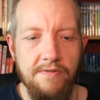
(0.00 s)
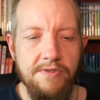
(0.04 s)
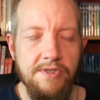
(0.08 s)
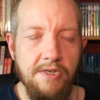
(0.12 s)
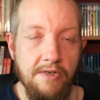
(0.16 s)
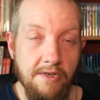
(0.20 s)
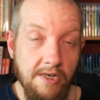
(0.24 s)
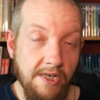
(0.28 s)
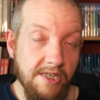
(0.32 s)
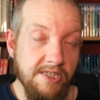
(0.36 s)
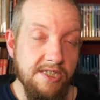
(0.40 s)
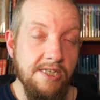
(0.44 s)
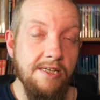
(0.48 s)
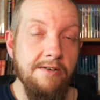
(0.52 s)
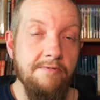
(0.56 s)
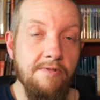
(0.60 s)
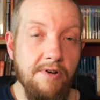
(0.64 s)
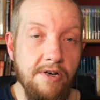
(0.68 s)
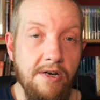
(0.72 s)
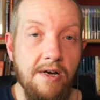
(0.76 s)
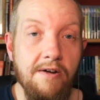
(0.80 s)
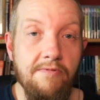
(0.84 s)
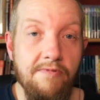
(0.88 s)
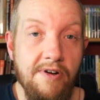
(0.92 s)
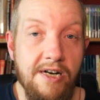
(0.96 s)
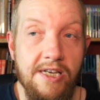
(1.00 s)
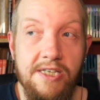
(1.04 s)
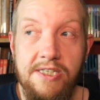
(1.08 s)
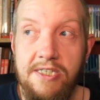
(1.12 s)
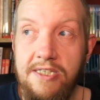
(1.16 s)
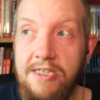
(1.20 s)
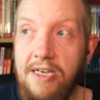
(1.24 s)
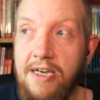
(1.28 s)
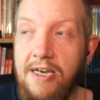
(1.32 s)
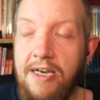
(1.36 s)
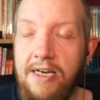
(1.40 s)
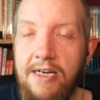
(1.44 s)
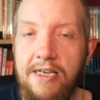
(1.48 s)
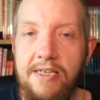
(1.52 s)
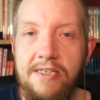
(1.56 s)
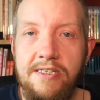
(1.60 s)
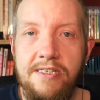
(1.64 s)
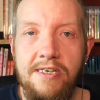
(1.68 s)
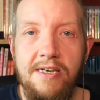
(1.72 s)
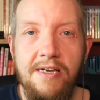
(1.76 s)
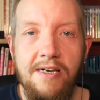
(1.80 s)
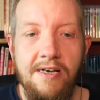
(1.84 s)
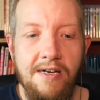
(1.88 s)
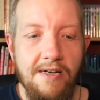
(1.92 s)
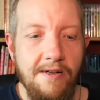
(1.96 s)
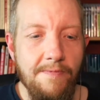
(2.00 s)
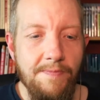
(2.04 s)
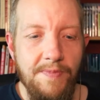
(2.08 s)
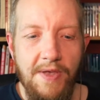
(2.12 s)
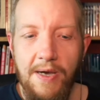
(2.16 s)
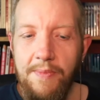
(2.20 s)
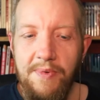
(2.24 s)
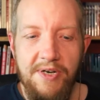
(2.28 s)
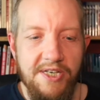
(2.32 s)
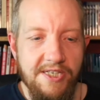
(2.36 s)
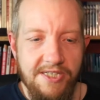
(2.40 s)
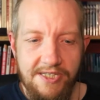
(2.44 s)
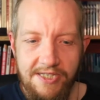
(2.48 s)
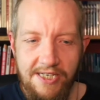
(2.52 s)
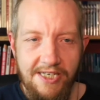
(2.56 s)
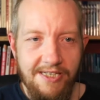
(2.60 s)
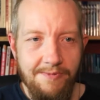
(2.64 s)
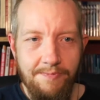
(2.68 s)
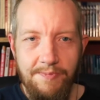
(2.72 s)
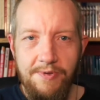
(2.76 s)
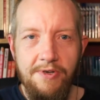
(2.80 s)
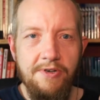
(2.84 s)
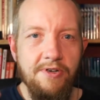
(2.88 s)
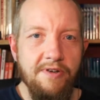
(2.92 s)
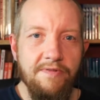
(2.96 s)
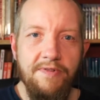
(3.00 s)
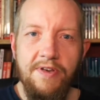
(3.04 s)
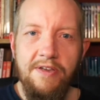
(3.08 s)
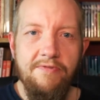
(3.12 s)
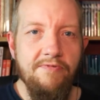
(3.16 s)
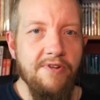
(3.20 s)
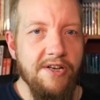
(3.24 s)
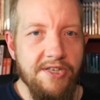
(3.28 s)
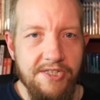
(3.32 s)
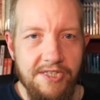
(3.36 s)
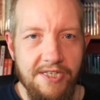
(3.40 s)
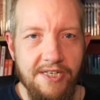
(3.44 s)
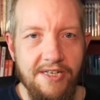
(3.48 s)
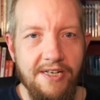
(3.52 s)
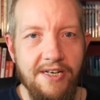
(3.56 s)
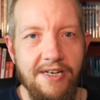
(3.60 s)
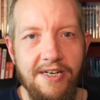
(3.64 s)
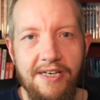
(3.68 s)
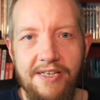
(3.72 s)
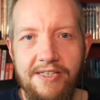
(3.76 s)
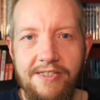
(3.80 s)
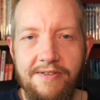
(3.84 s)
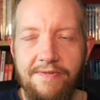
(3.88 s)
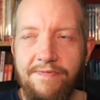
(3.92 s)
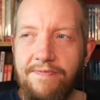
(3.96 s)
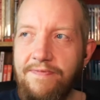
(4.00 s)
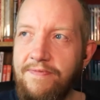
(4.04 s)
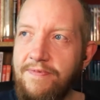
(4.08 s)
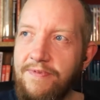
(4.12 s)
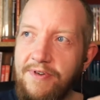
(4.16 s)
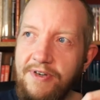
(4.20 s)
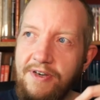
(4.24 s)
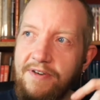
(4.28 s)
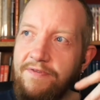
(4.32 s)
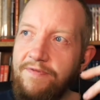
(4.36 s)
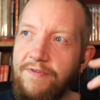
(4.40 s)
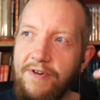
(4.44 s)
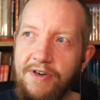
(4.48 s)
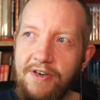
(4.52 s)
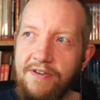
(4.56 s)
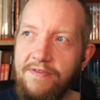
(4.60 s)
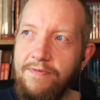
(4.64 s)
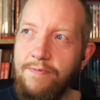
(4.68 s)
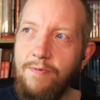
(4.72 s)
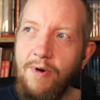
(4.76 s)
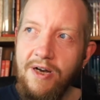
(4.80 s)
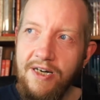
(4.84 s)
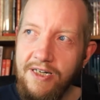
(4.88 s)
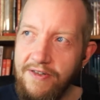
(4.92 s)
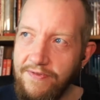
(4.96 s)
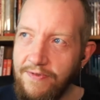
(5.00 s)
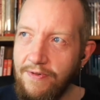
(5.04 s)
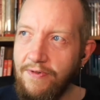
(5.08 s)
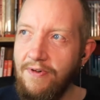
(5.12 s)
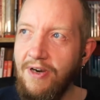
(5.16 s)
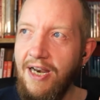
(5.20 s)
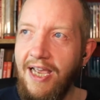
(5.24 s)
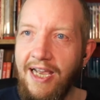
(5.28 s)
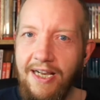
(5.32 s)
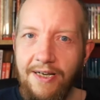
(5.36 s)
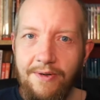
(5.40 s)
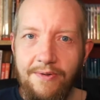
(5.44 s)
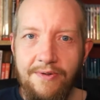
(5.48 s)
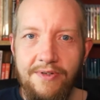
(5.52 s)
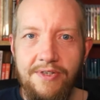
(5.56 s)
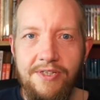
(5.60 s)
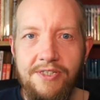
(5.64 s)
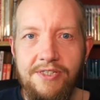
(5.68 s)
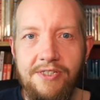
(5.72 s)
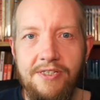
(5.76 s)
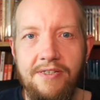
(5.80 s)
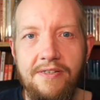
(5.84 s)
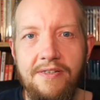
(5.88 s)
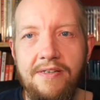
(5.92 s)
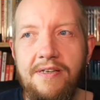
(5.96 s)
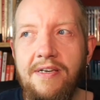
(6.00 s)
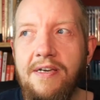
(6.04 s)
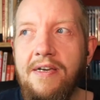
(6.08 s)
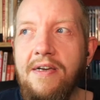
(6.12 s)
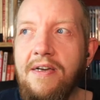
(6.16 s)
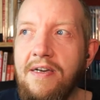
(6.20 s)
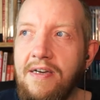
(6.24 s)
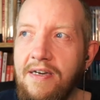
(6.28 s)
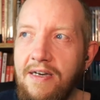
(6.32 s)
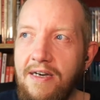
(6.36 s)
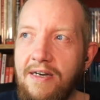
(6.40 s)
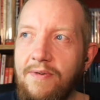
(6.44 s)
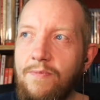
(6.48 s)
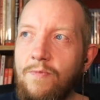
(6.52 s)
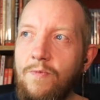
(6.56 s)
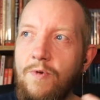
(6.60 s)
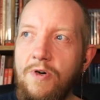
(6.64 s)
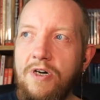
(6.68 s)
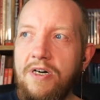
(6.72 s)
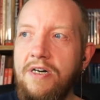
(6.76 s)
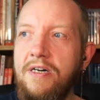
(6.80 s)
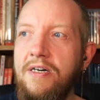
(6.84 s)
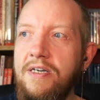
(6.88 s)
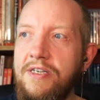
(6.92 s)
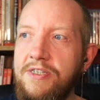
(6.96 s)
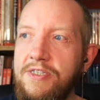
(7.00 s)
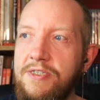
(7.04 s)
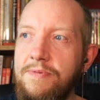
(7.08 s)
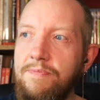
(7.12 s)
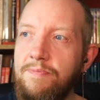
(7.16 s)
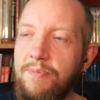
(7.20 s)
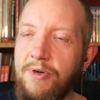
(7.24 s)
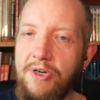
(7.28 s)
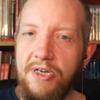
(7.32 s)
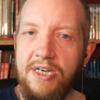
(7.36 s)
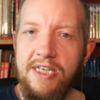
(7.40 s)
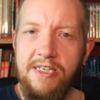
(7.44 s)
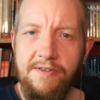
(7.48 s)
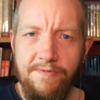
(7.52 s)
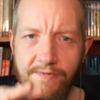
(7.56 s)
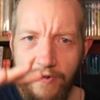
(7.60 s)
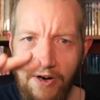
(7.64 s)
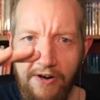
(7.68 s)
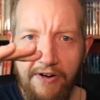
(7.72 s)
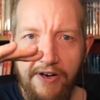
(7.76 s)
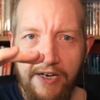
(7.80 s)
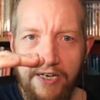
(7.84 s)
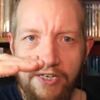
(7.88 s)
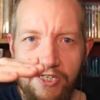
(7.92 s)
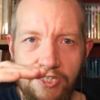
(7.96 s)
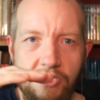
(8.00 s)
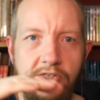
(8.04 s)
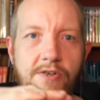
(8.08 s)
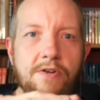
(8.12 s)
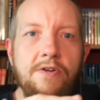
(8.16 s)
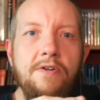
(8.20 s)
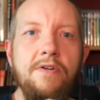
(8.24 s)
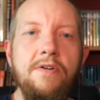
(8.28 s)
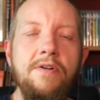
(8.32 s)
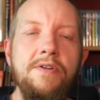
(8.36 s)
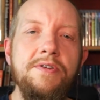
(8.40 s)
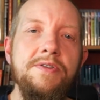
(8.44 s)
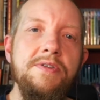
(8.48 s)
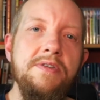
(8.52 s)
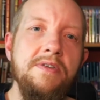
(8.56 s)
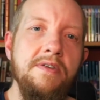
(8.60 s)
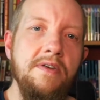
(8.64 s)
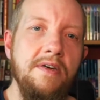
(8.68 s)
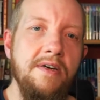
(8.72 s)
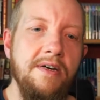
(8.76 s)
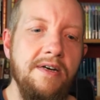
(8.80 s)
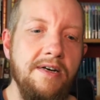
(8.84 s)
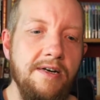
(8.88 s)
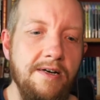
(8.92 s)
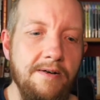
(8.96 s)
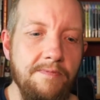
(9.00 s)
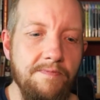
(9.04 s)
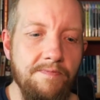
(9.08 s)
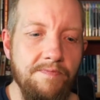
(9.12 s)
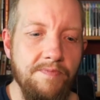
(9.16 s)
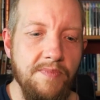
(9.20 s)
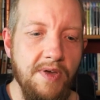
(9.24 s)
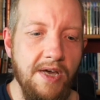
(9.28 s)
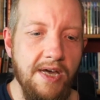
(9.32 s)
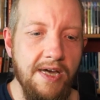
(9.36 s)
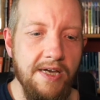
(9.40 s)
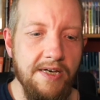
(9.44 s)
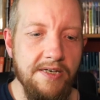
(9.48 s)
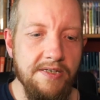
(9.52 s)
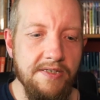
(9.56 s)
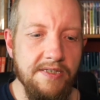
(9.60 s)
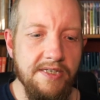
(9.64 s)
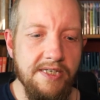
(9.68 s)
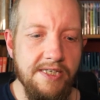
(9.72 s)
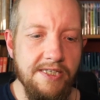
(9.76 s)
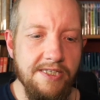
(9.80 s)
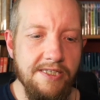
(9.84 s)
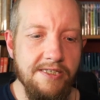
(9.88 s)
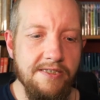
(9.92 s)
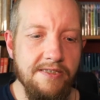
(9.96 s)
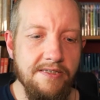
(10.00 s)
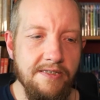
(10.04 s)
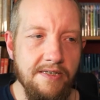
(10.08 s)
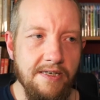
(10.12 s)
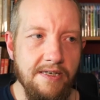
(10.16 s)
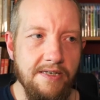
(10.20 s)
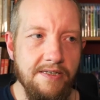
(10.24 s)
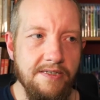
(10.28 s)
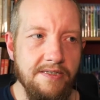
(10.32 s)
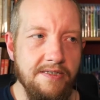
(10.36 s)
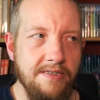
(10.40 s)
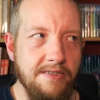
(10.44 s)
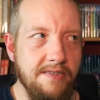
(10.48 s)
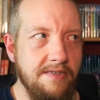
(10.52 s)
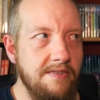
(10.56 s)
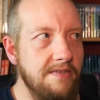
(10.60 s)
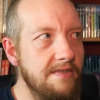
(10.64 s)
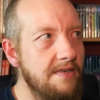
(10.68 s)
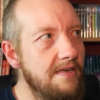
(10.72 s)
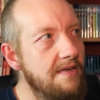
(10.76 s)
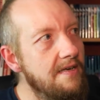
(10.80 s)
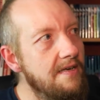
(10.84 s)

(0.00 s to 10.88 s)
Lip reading: So, like I said, I read it today, and it's beautifully written, and it's, you know, full of wonderful language and words, but it's very short, and it's.